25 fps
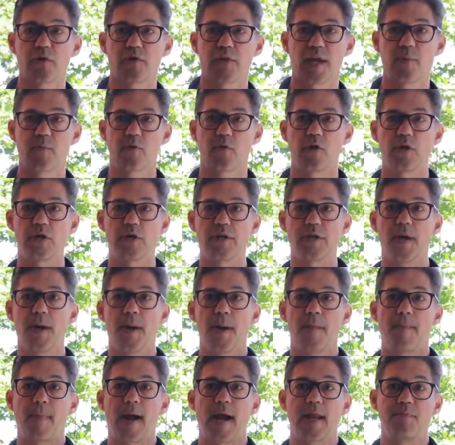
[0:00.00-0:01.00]
neighborhood
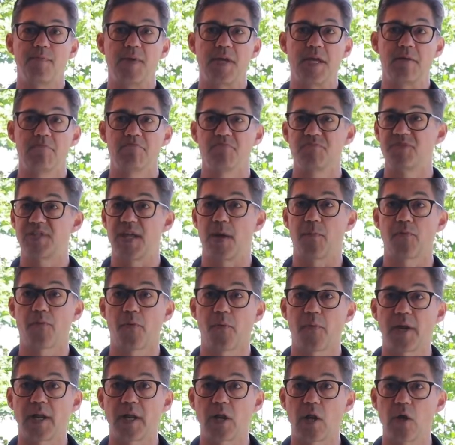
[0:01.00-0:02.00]
might be
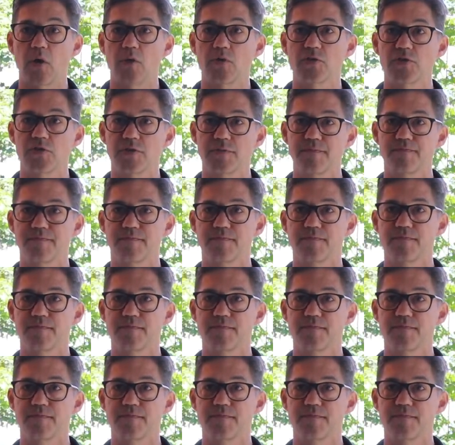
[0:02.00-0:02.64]
temporarily closed.